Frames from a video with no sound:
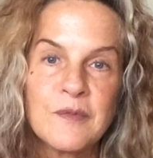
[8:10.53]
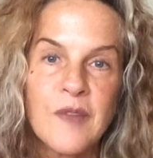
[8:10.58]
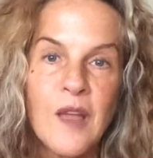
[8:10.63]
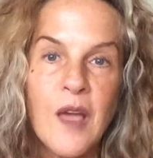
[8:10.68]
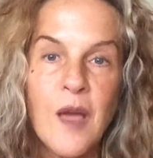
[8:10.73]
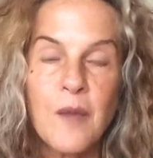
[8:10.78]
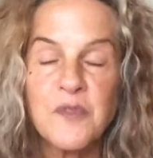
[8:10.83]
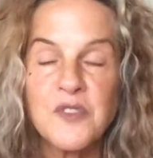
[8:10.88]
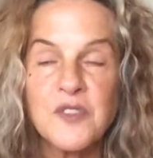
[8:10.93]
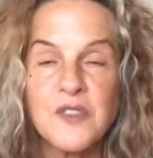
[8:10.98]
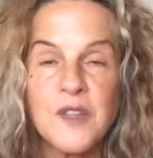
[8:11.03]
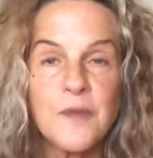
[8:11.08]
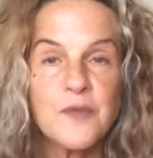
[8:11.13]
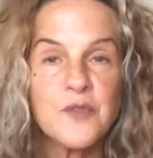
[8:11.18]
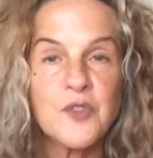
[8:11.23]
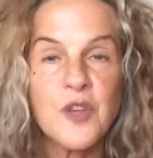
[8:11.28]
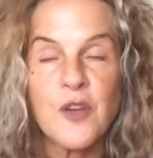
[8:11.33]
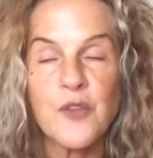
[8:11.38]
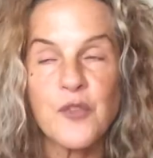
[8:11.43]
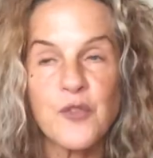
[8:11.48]
I'm a
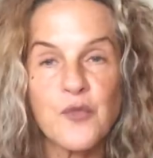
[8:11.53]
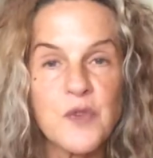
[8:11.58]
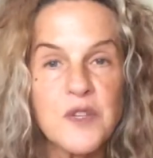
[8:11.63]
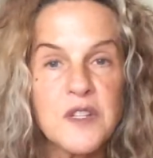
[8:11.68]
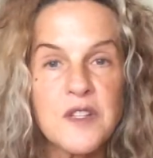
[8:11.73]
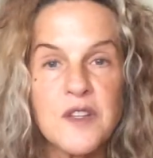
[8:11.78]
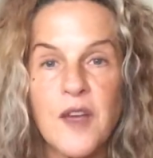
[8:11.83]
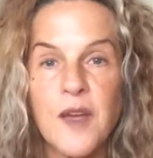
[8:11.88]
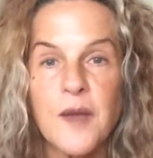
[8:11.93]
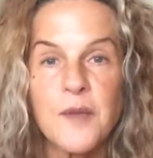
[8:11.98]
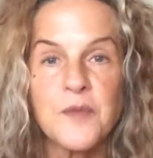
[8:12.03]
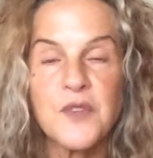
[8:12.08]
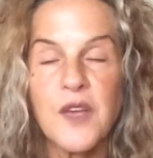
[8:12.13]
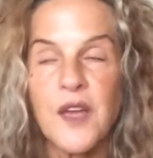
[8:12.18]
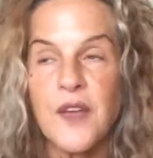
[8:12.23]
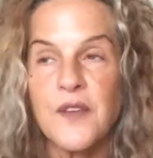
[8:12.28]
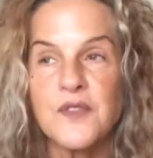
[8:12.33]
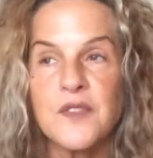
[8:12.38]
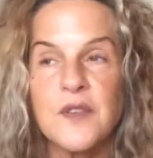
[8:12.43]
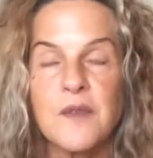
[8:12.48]
stepchild 3 times.
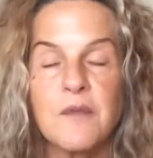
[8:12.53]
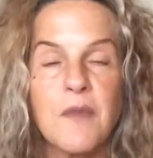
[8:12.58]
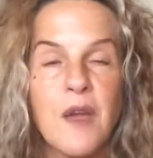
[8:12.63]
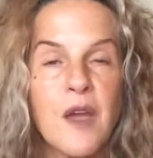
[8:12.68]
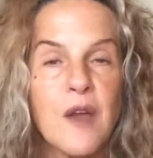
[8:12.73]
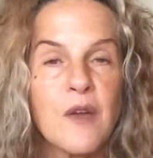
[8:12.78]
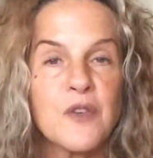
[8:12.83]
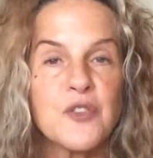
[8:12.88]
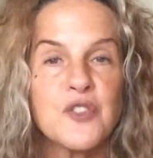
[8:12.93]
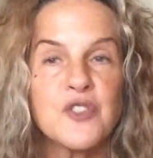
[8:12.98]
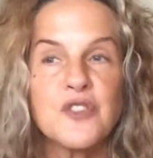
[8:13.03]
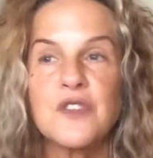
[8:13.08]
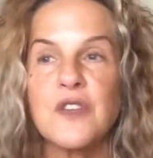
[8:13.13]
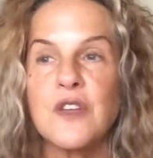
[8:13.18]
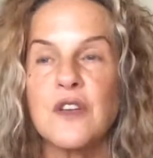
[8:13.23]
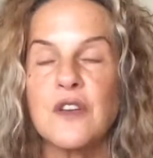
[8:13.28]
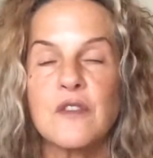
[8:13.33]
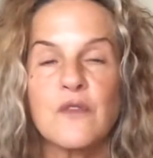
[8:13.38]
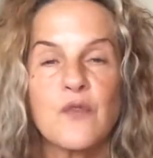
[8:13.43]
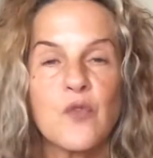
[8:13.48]
I've seen marriages
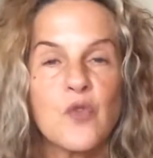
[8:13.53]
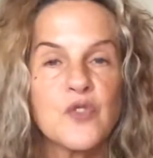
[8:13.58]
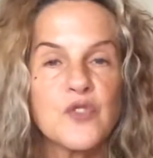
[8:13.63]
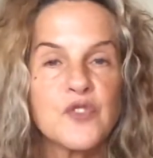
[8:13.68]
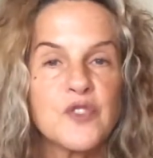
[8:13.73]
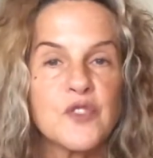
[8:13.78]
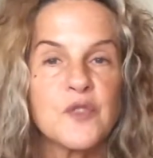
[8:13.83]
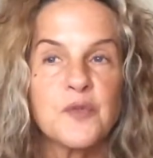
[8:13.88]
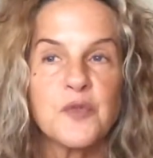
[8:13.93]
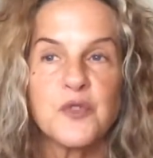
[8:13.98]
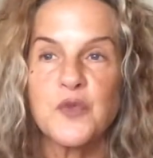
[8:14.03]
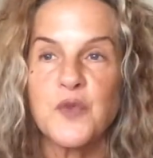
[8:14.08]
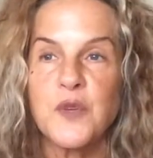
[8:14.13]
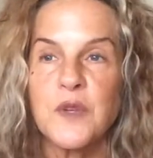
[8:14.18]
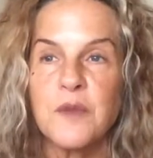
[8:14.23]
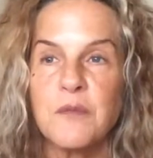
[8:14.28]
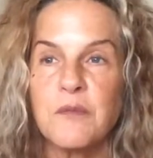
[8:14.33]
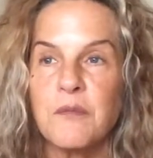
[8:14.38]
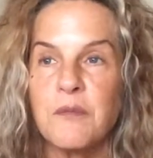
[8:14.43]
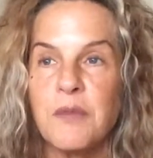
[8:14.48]
and divorces
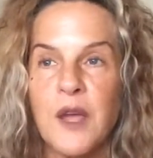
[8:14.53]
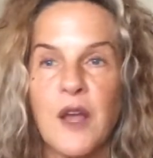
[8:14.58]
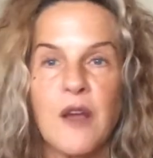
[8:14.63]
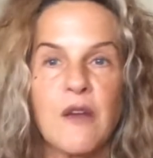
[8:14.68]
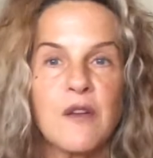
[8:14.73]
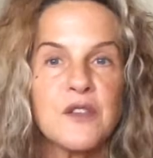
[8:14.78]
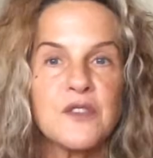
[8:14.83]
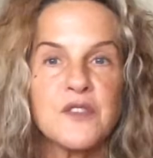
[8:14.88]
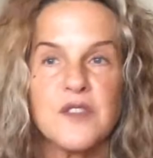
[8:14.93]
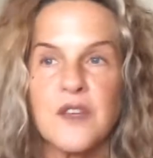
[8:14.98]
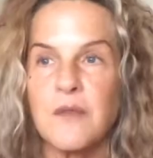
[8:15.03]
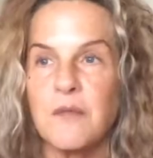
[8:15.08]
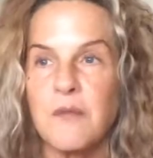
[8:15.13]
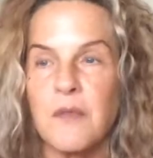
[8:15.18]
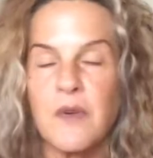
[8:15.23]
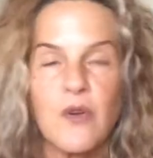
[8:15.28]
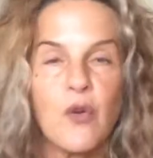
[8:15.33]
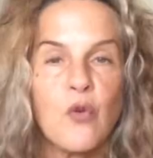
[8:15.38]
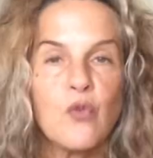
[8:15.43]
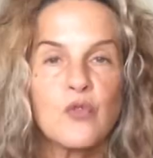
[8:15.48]
between parents and
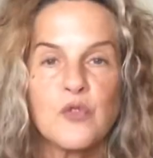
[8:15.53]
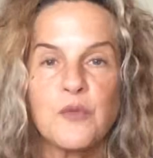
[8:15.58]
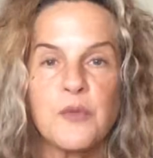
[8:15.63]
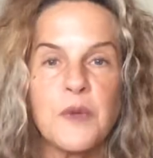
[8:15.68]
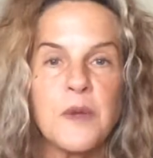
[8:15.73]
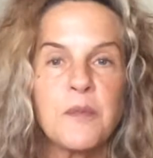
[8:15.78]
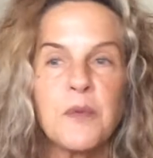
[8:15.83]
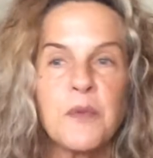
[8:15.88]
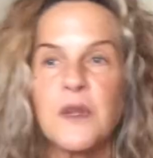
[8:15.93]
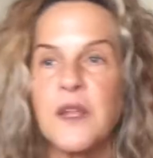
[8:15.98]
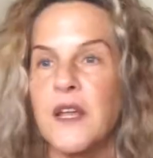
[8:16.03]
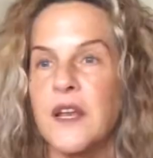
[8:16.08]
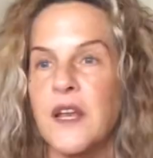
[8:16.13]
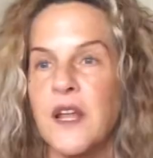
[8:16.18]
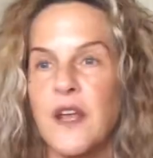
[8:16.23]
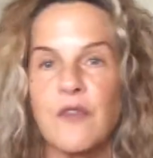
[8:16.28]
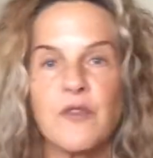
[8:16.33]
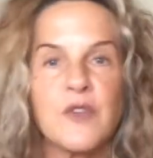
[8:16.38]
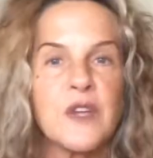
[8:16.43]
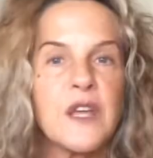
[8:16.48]
older people at
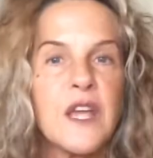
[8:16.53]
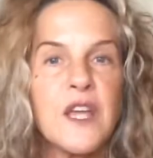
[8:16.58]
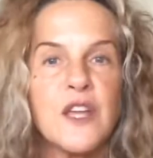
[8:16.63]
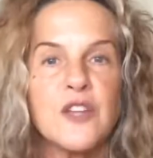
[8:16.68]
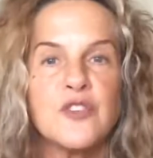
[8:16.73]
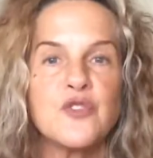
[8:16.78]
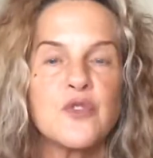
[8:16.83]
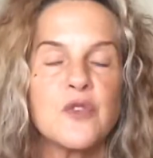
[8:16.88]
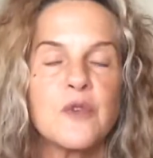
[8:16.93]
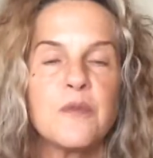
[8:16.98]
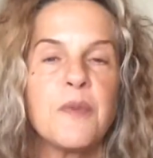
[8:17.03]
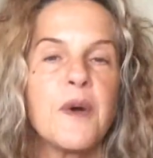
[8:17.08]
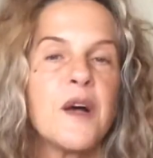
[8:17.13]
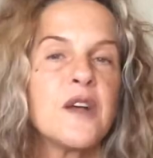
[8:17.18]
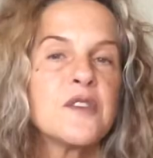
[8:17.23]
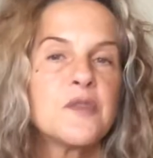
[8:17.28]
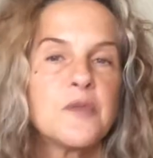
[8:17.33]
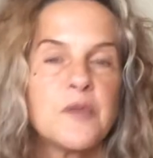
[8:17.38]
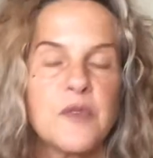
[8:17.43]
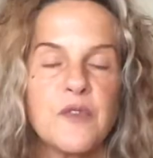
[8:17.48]
every age you could
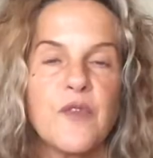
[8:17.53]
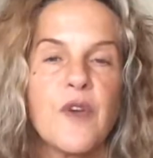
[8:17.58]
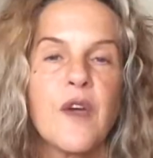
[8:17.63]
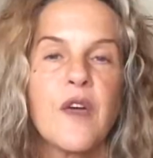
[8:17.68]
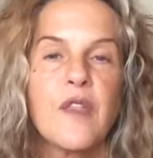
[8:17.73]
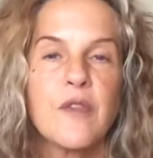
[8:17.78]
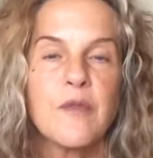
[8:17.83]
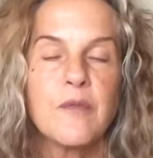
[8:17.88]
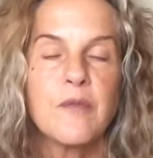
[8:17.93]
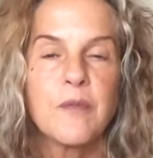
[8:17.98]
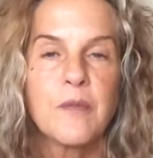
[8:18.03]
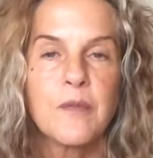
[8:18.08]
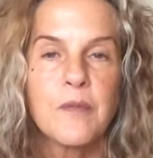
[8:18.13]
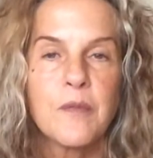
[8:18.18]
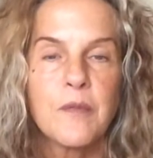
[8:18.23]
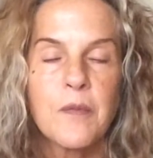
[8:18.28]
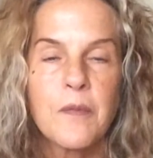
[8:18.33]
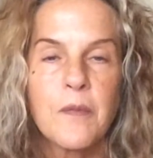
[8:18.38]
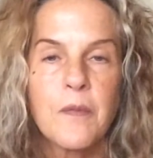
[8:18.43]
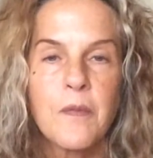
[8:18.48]
possibly fathom.
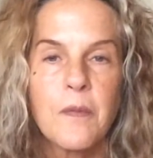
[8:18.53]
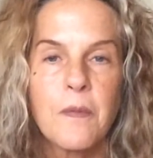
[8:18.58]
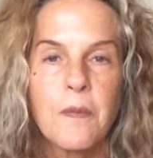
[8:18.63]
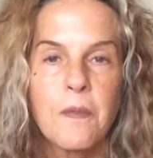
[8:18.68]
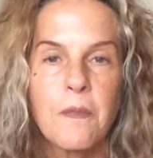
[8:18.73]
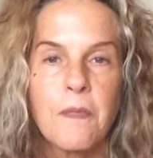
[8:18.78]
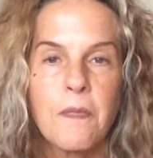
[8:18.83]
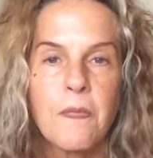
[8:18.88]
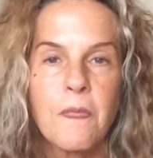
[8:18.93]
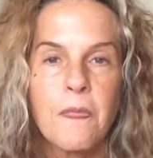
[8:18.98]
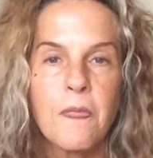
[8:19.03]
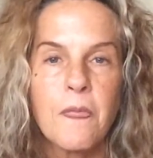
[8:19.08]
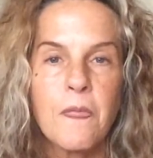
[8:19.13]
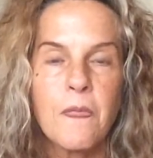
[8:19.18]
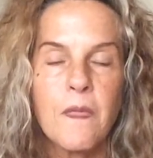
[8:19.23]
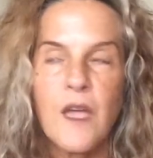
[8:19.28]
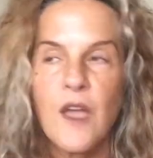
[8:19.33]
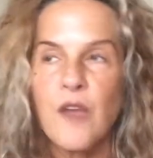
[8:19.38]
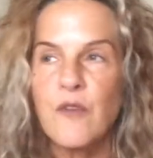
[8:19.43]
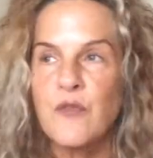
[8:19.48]

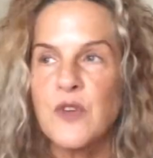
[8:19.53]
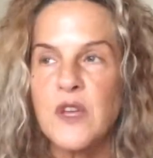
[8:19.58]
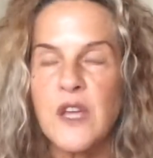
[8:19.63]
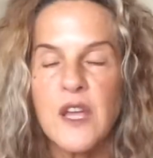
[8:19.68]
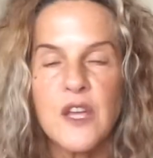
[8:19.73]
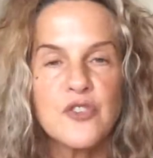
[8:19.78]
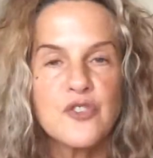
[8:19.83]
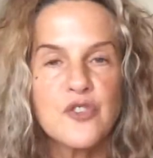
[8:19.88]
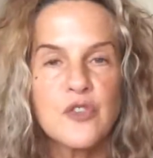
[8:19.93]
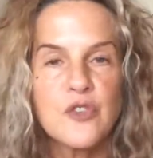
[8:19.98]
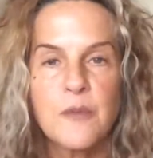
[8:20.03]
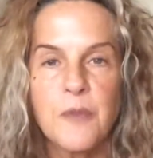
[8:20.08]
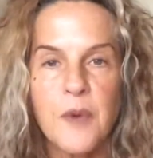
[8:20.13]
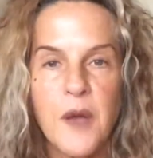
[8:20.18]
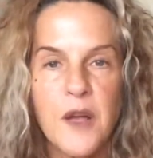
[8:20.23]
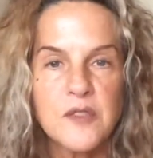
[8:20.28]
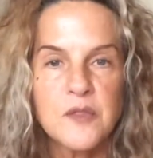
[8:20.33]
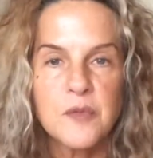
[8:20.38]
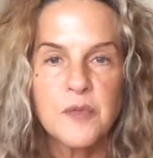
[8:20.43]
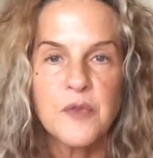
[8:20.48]
Every age you could
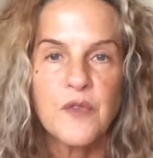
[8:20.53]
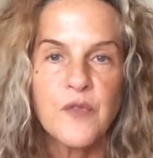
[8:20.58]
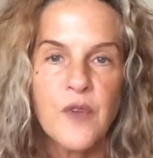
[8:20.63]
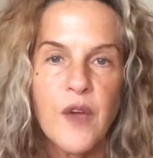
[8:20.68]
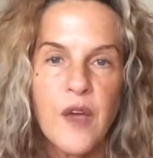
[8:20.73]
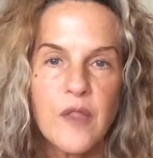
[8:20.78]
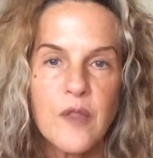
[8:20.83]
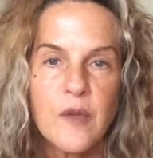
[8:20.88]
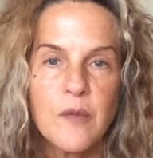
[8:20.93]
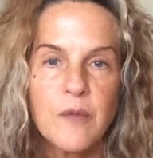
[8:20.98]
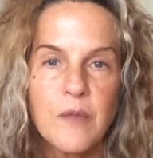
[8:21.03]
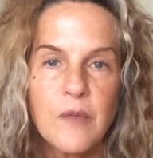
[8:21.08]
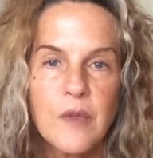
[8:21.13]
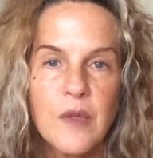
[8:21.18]
possibly fathom.